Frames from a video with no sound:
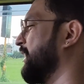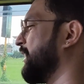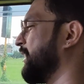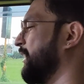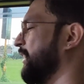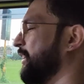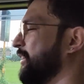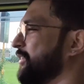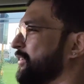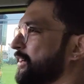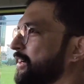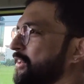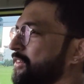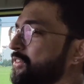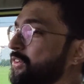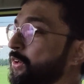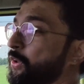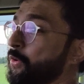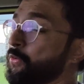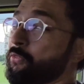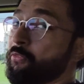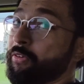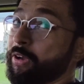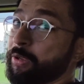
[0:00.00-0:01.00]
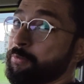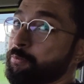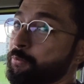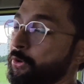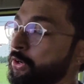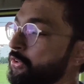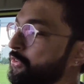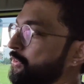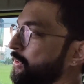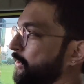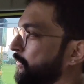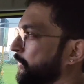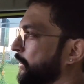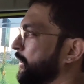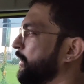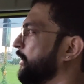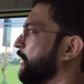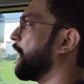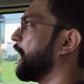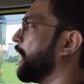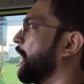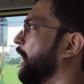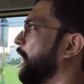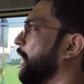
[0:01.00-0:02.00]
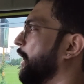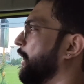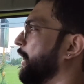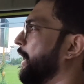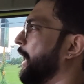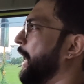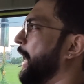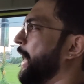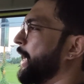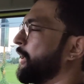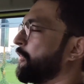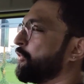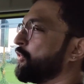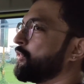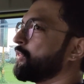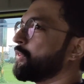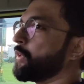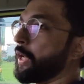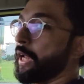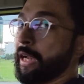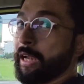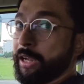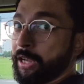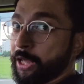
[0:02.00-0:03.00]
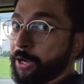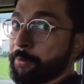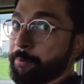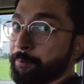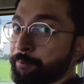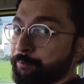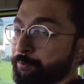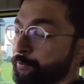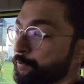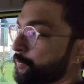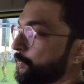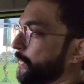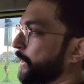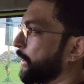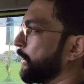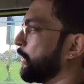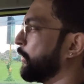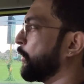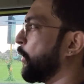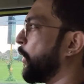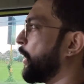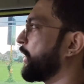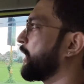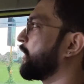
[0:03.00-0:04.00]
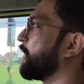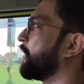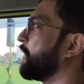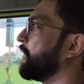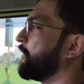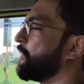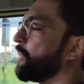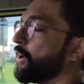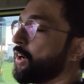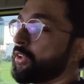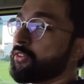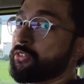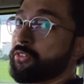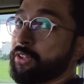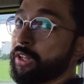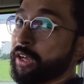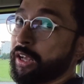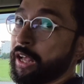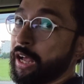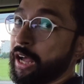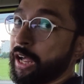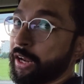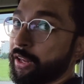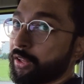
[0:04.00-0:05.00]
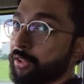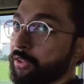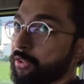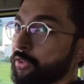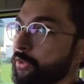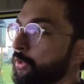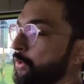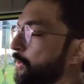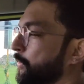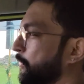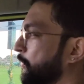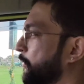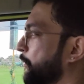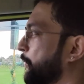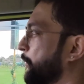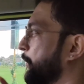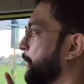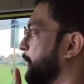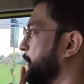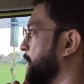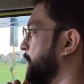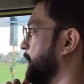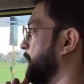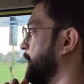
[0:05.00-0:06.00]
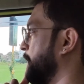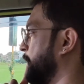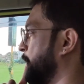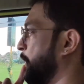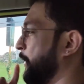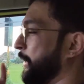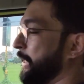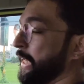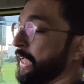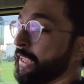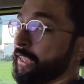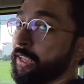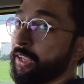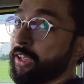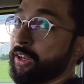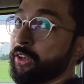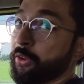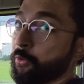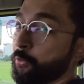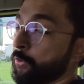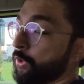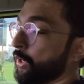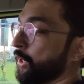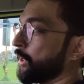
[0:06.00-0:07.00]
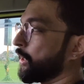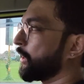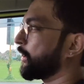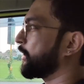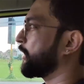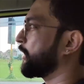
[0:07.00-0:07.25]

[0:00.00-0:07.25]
radius, it is around 5.7. I have seldom not reversed a car for taking a U-turn.